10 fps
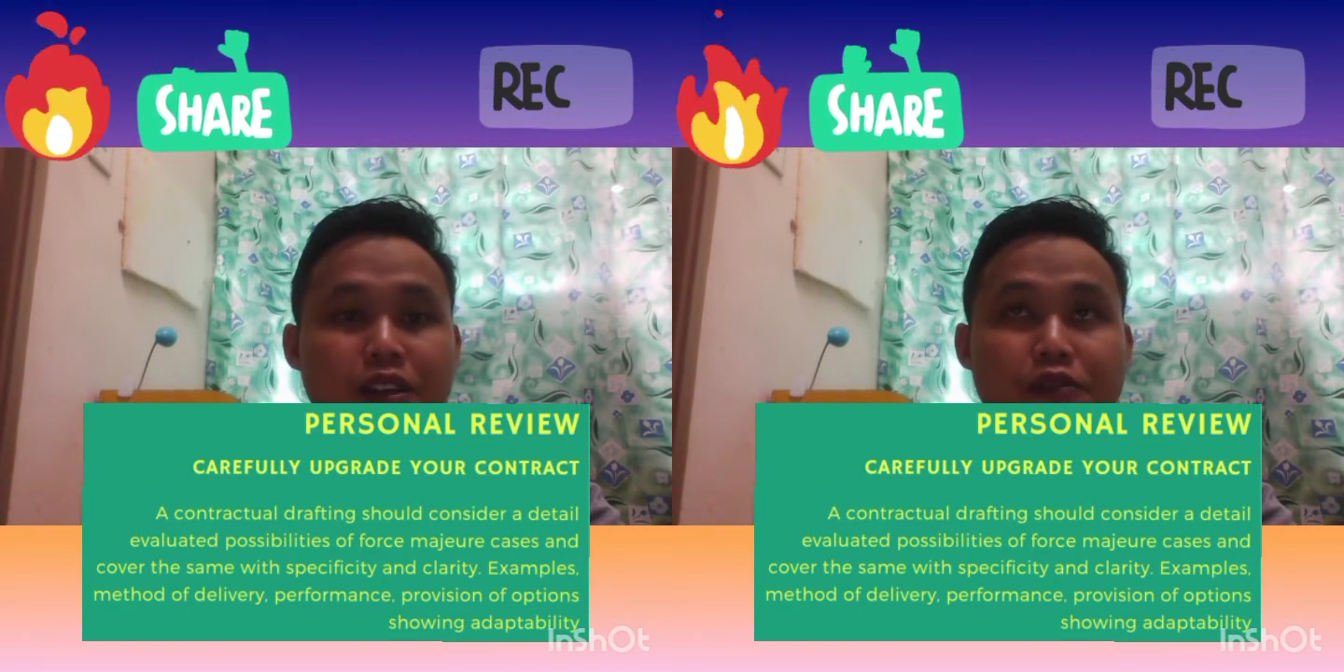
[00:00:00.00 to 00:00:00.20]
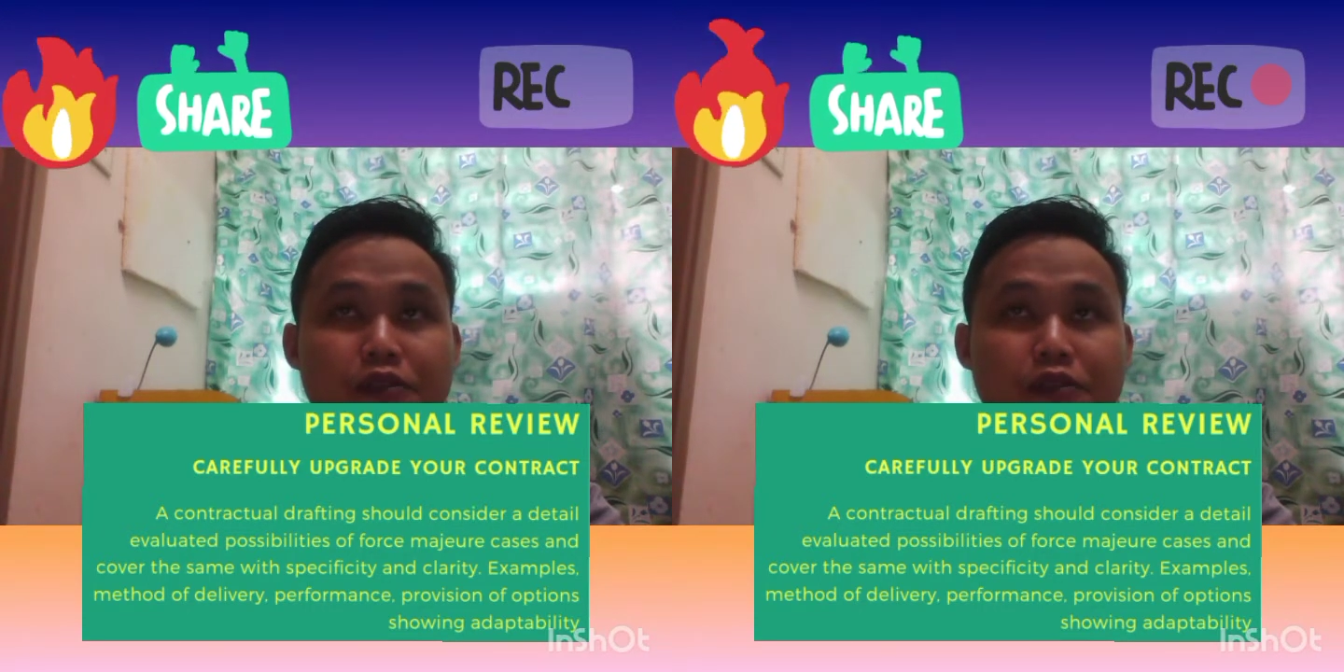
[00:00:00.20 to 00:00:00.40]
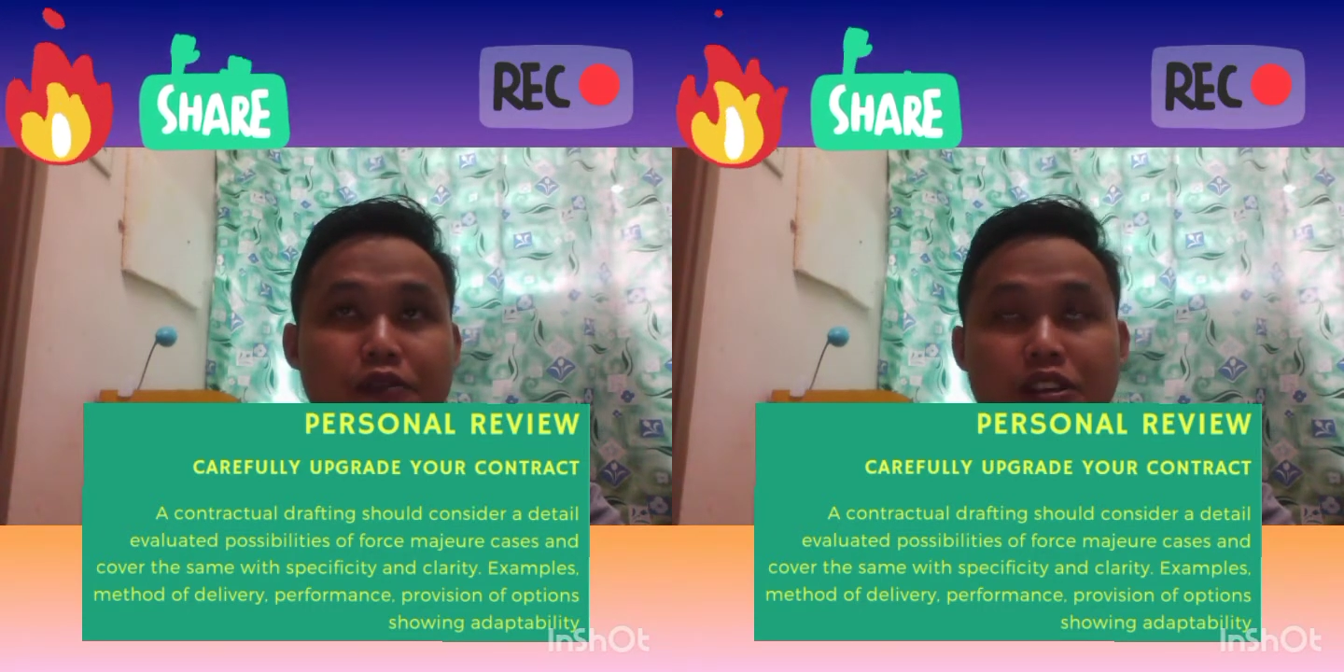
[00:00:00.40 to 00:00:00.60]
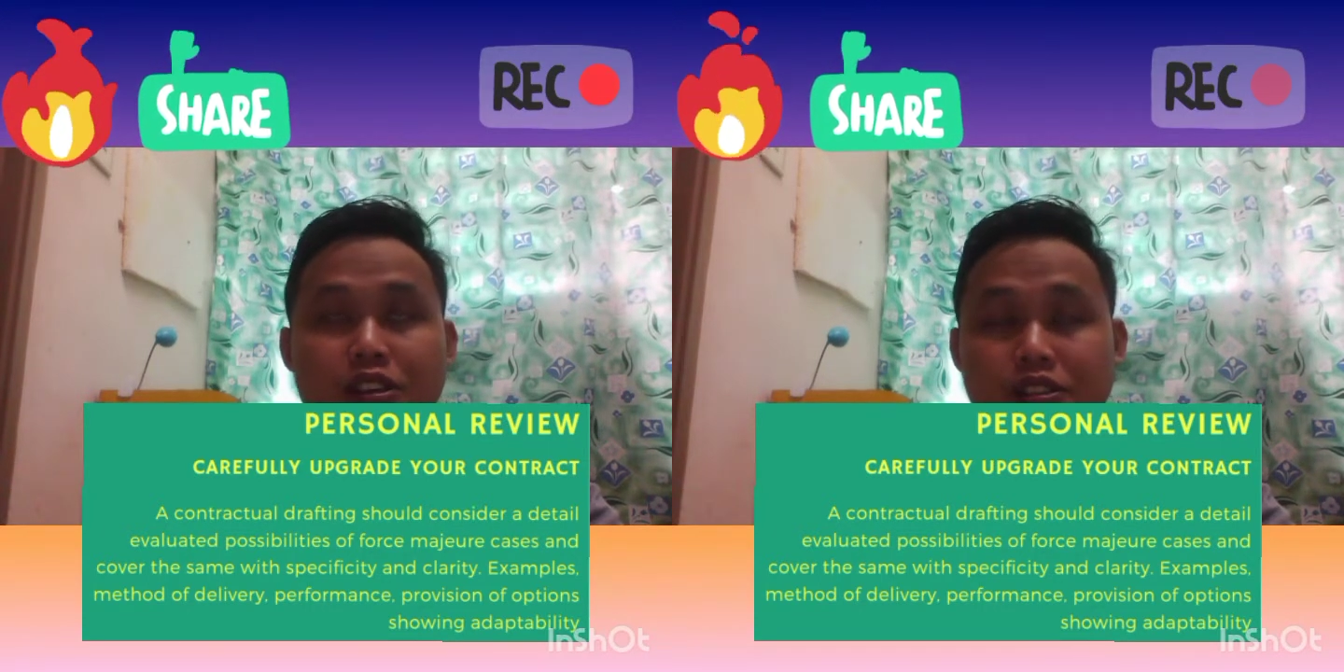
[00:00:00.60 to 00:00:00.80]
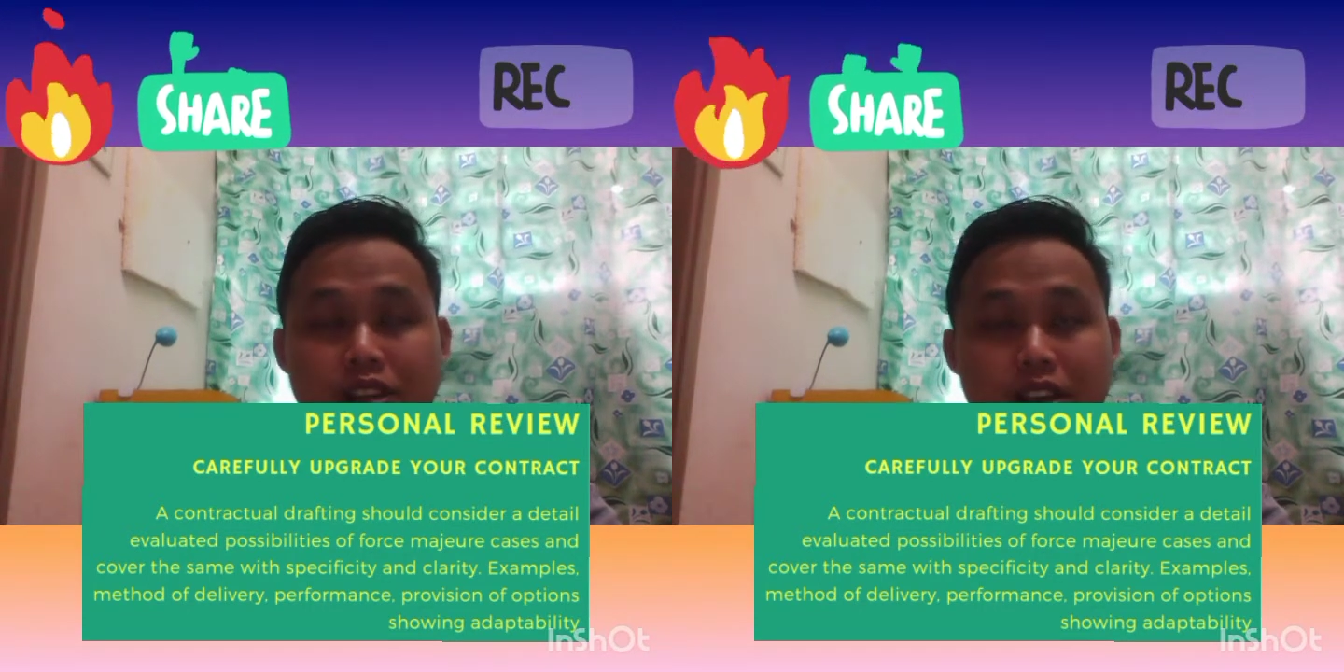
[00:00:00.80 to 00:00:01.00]
future
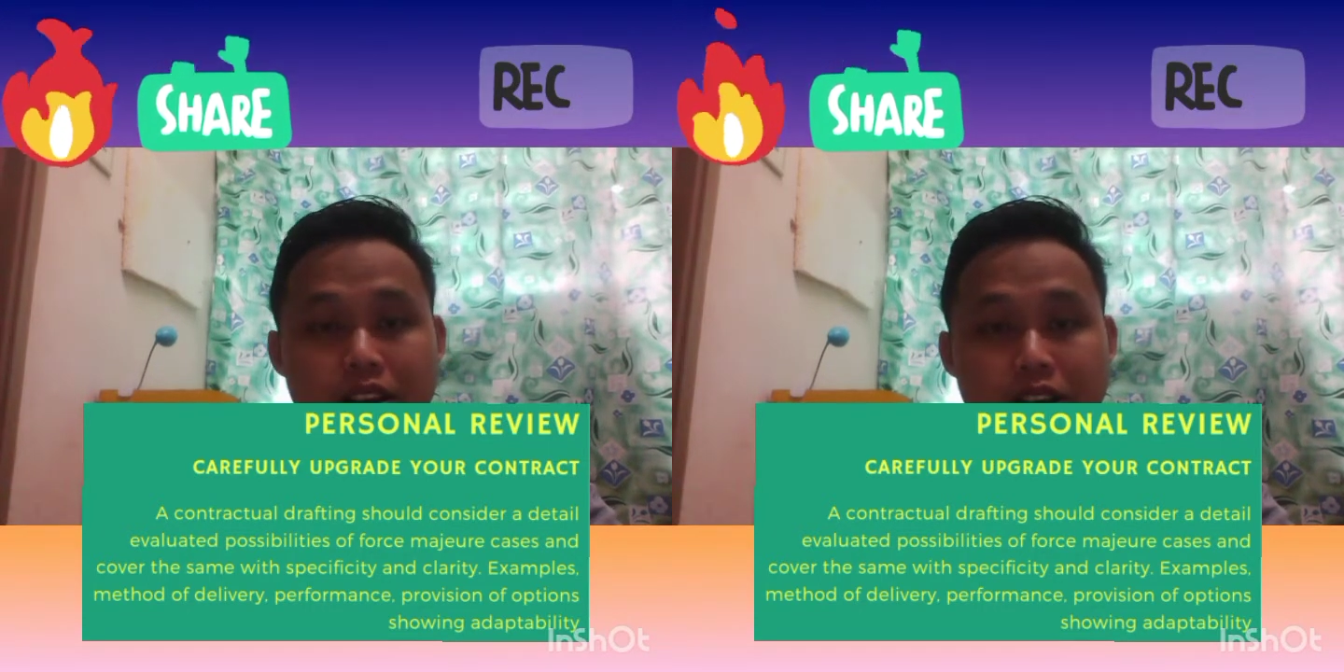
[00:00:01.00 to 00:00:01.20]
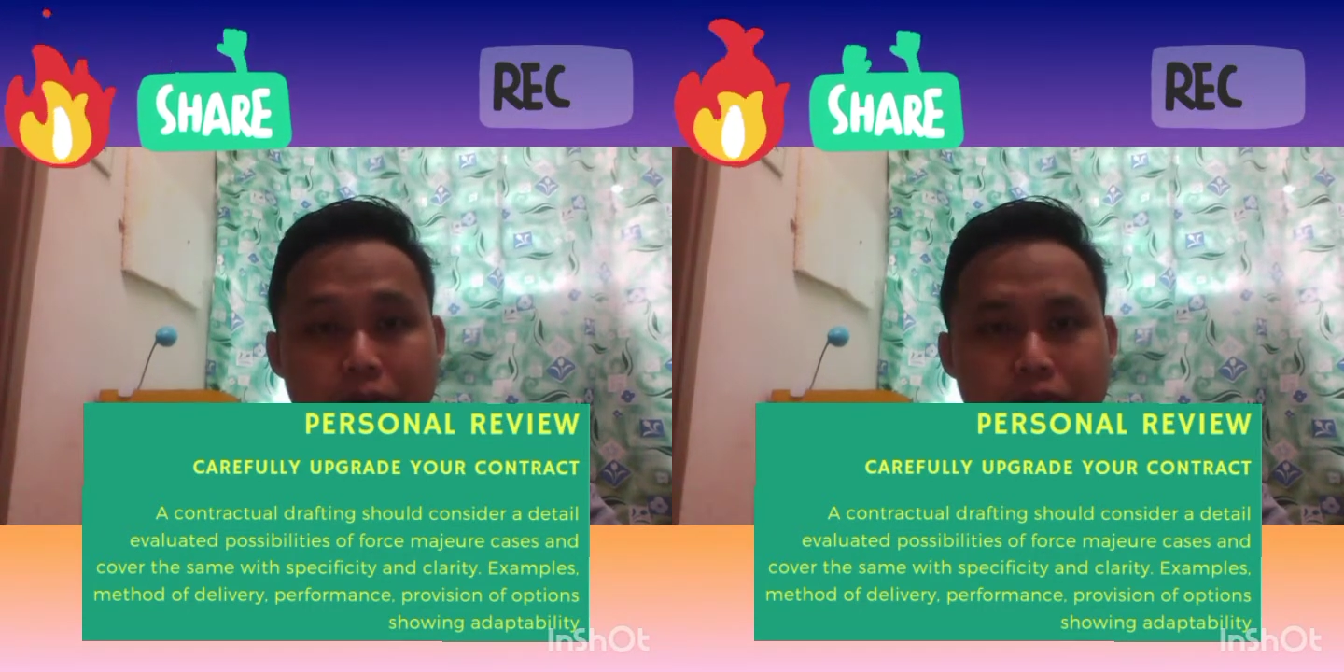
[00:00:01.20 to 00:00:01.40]
together.